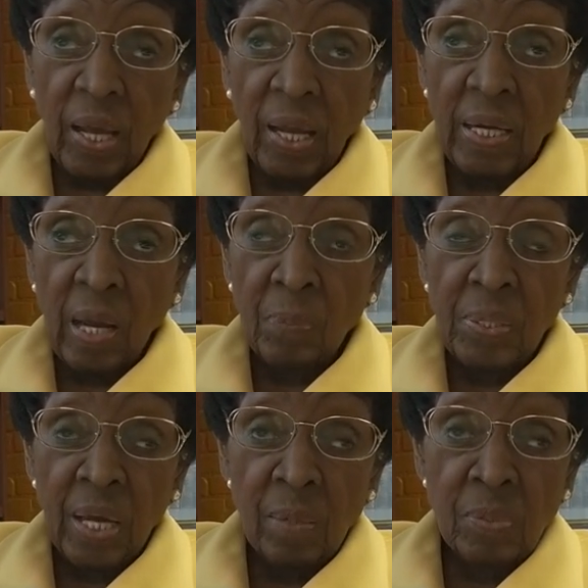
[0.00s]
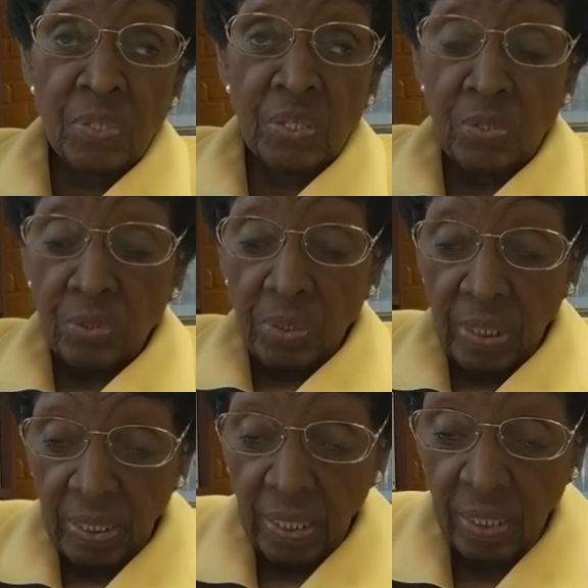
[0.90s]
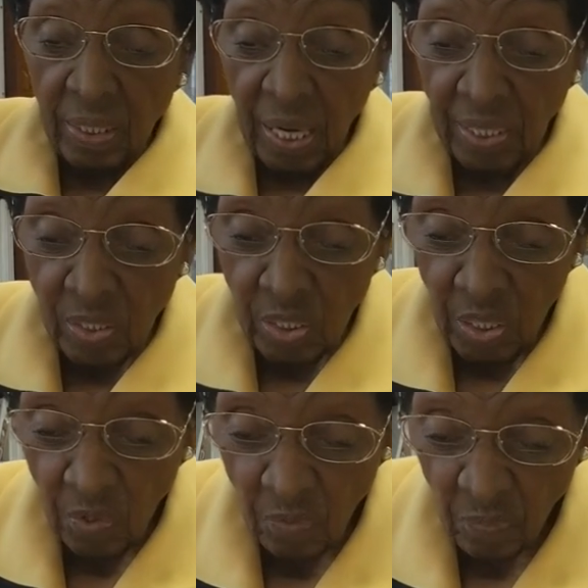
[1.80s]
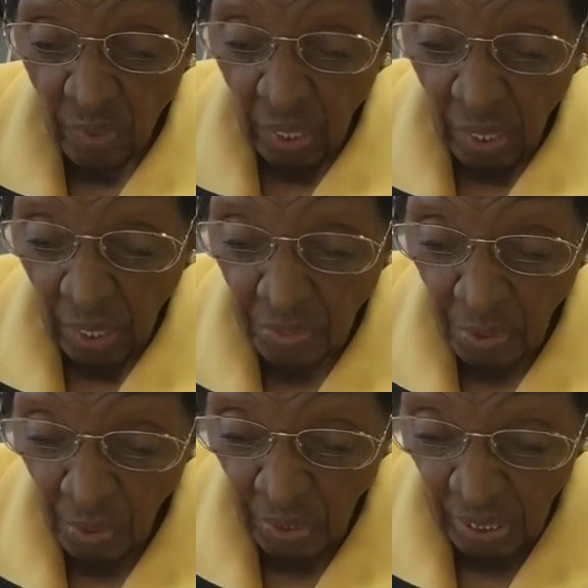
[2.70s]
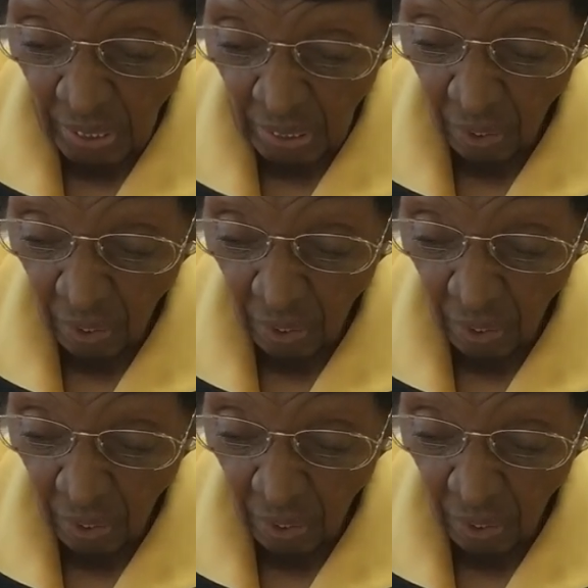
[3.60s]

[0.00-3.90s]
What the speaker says: And I became a teacher in 1930.